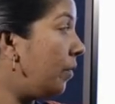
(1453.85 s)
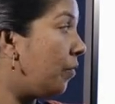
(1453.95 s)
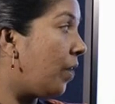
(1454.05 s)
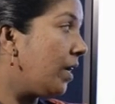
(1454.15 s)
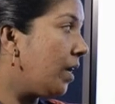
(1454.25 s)

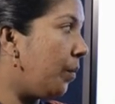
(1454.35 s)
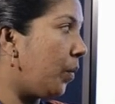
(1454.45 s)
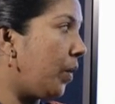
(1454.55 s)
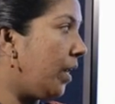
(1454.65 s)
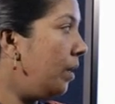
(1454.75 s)
one
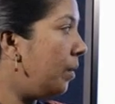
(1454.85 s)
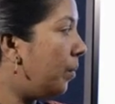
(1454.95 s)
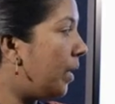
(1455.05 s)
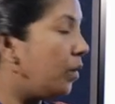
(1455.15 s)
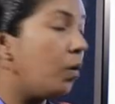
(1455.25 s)
component
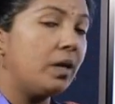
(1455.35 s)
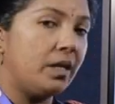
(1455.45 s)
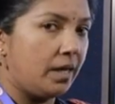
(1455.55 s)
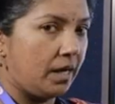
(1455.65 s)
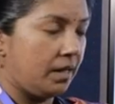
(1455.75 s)
but not
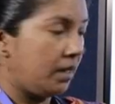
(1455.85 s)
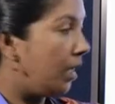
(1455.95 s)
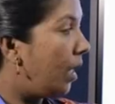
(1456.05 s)
in the other,